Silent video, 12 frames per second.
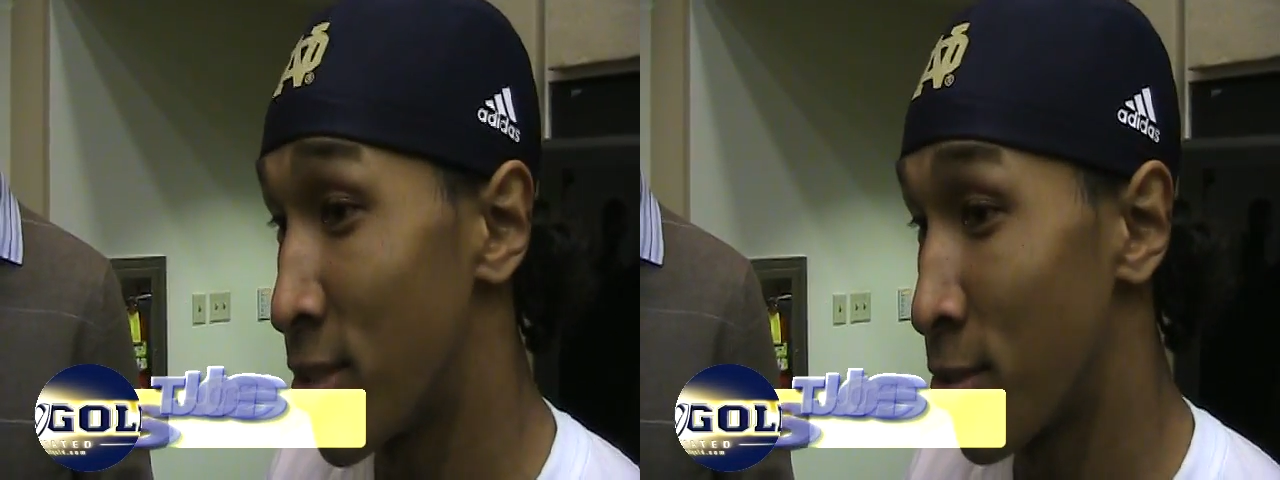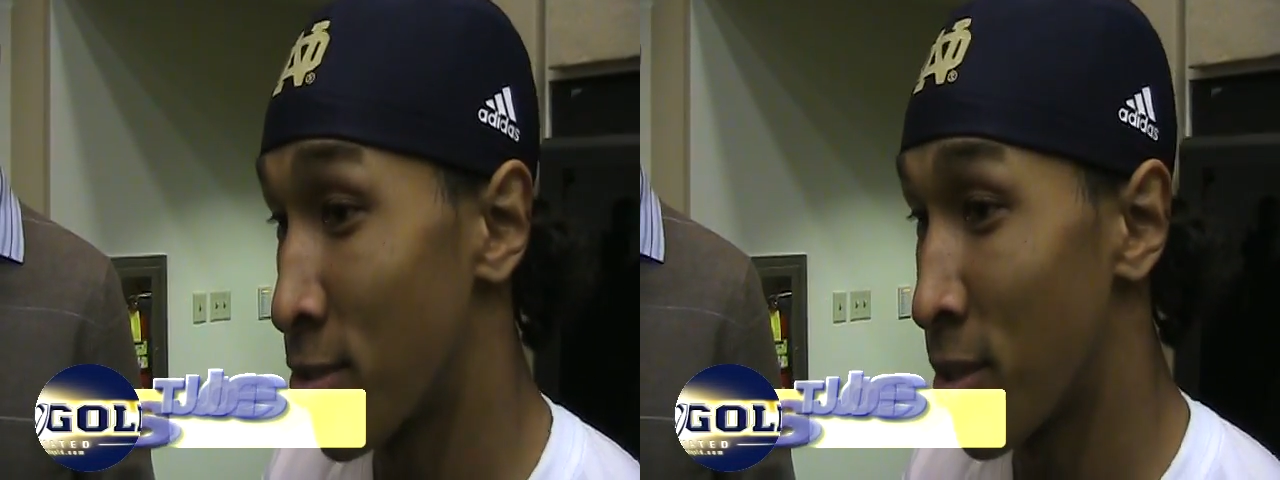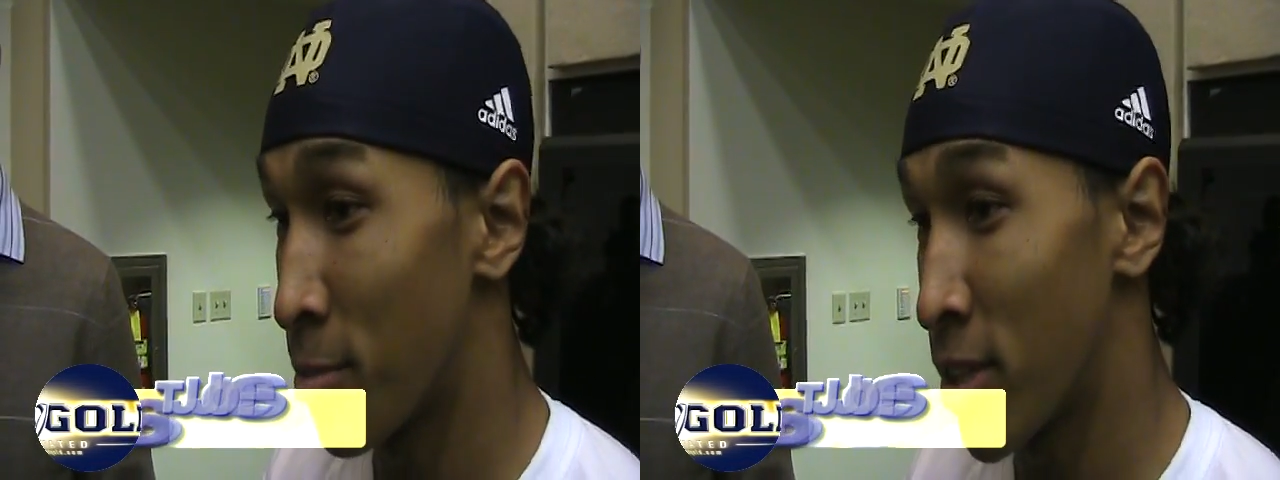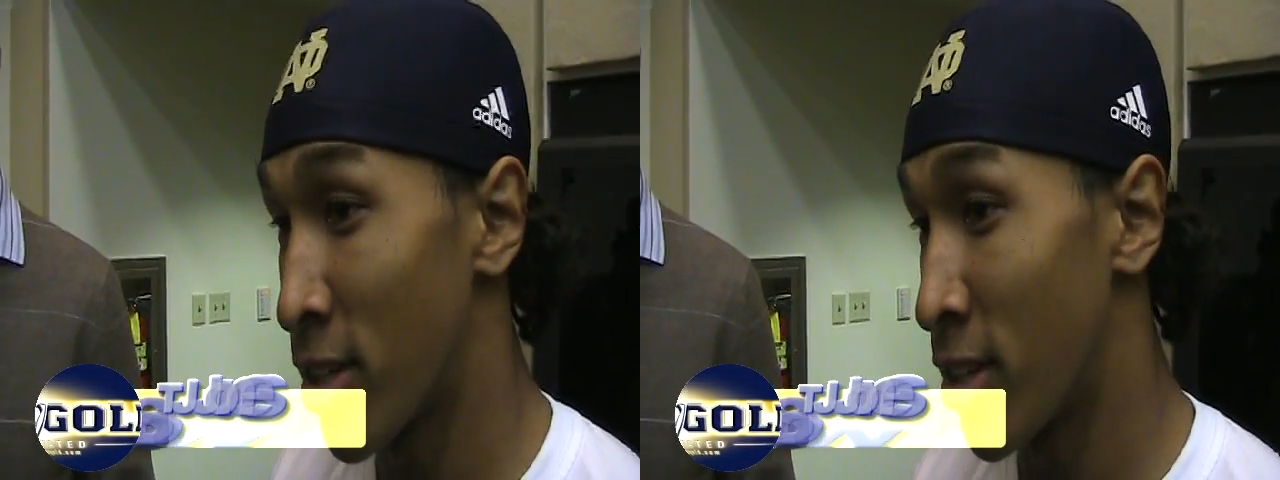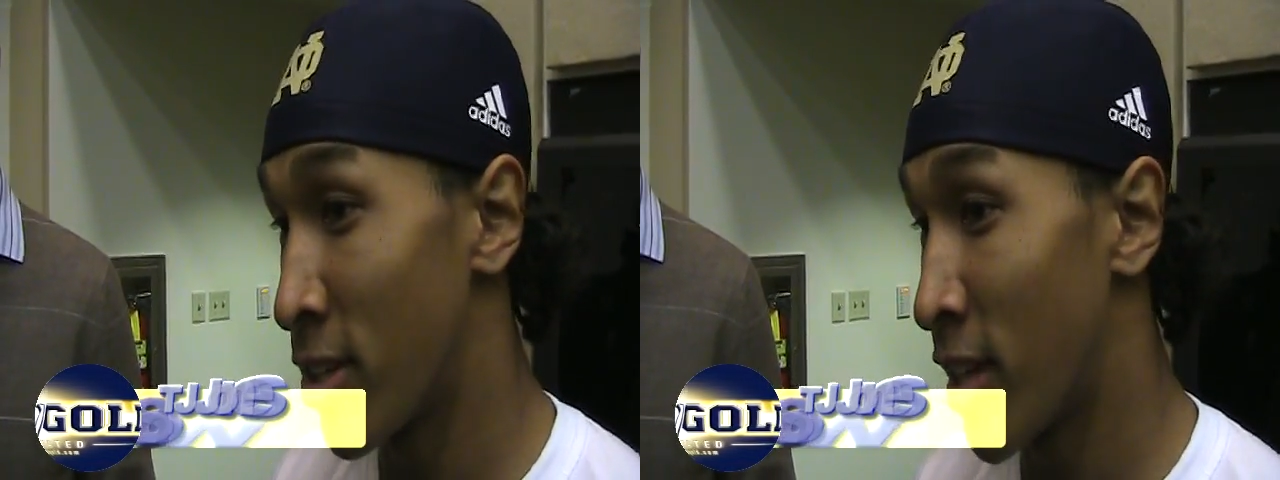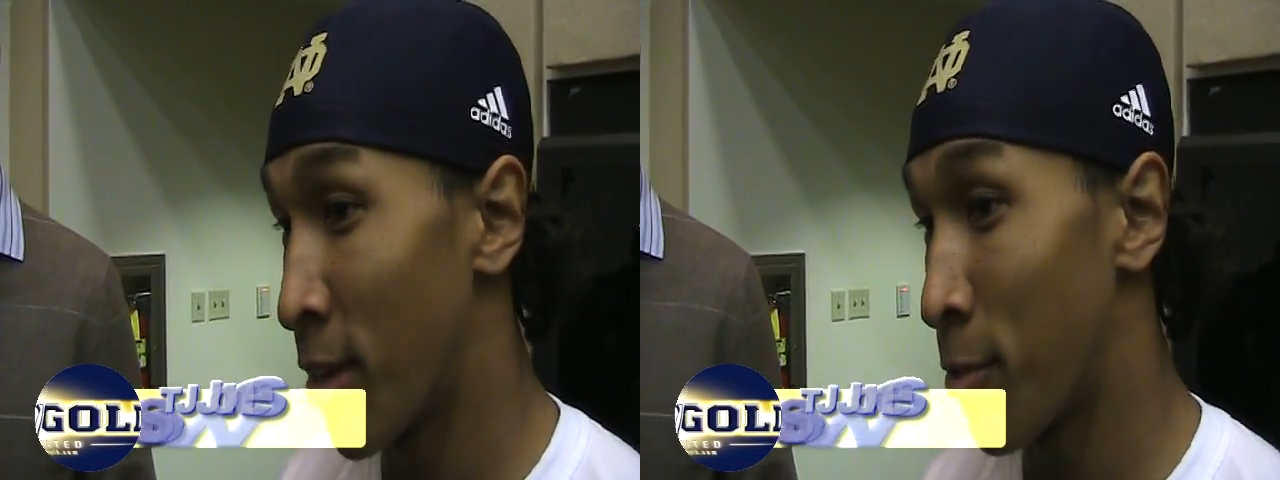so it's going to be a
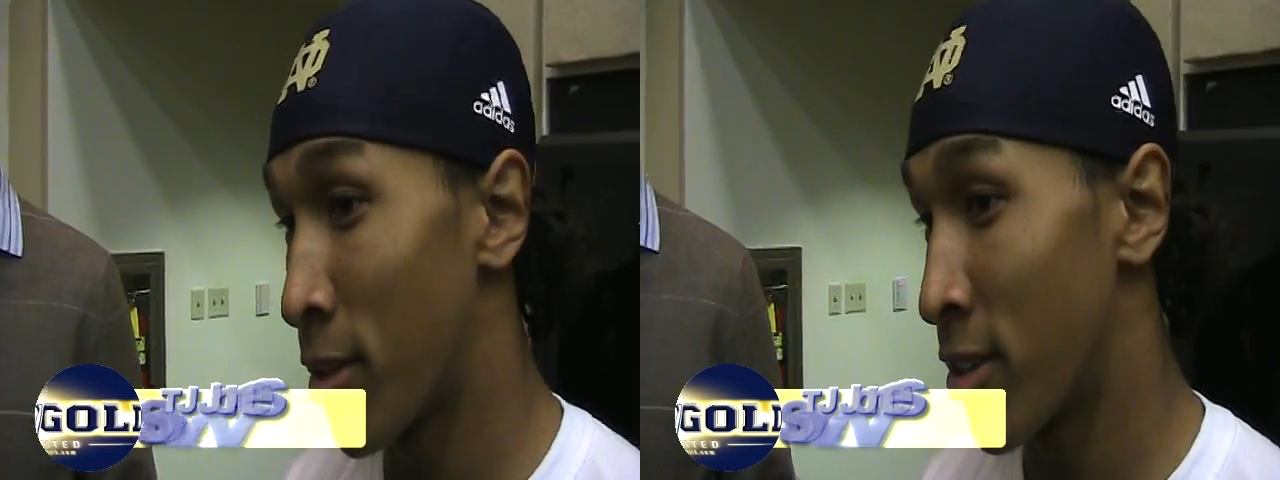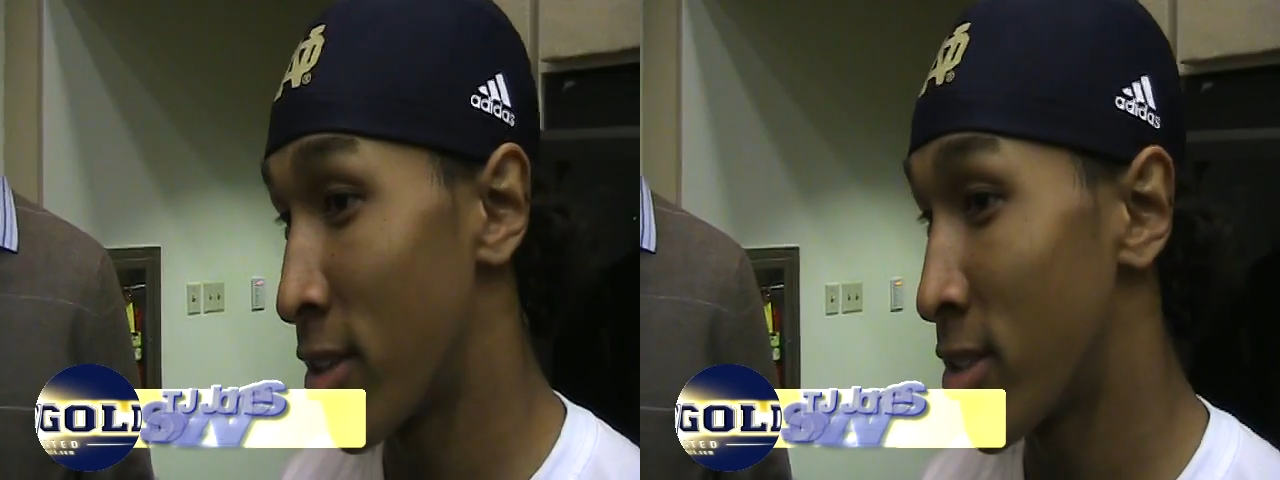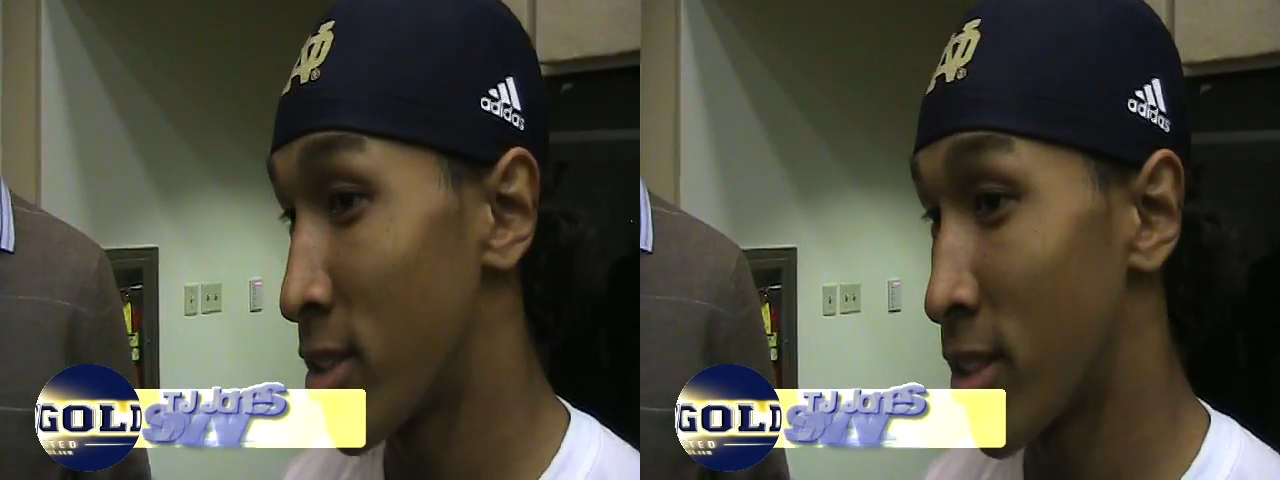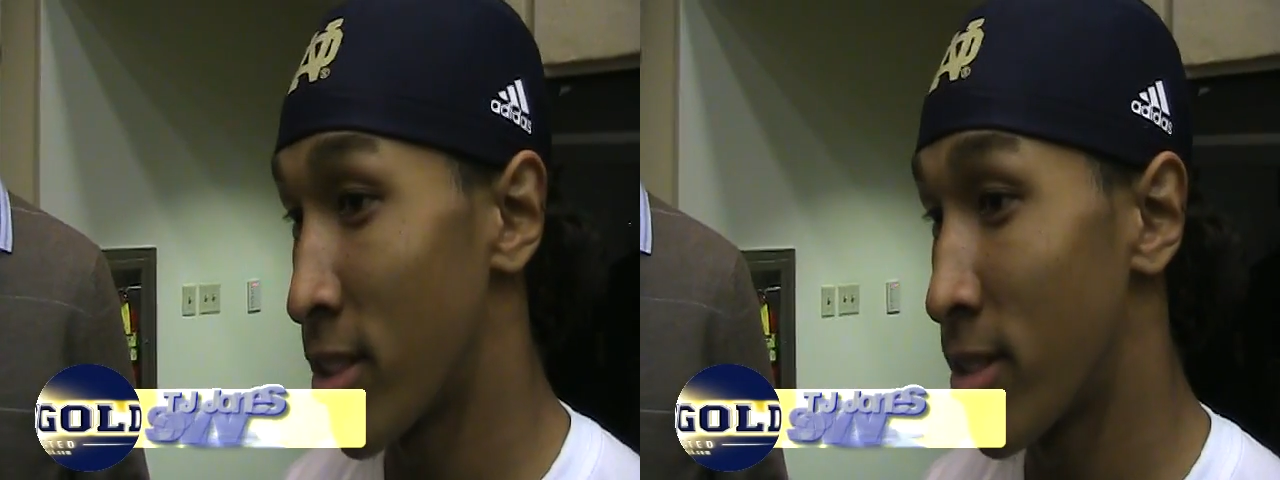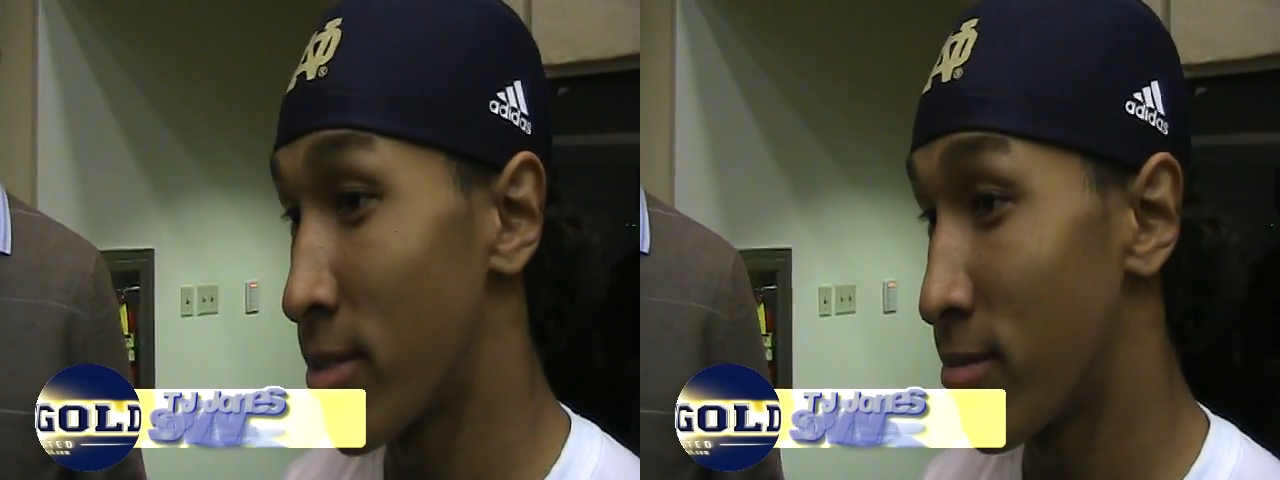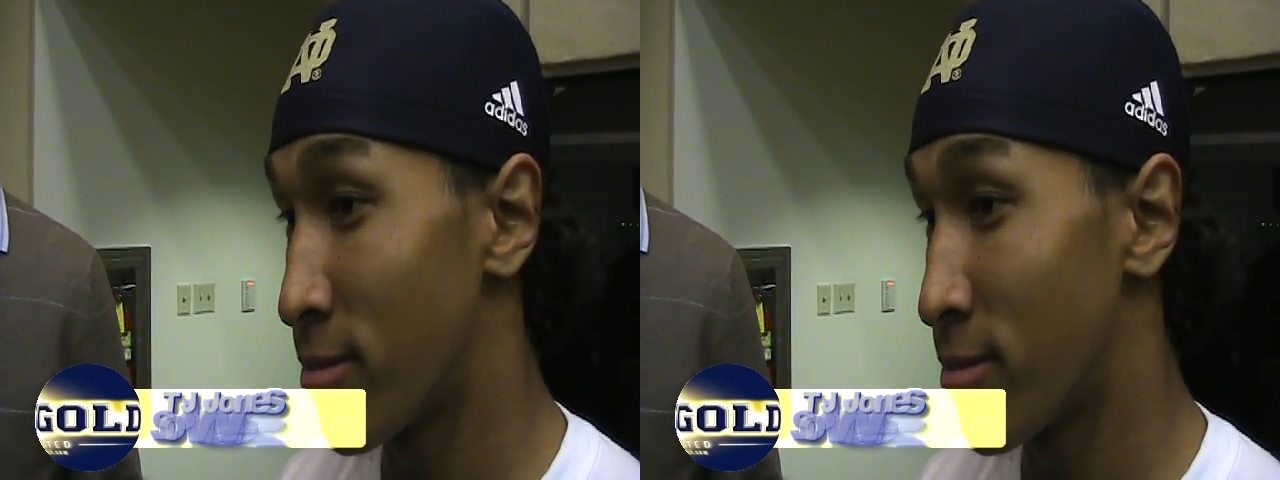good game, whether it's uh,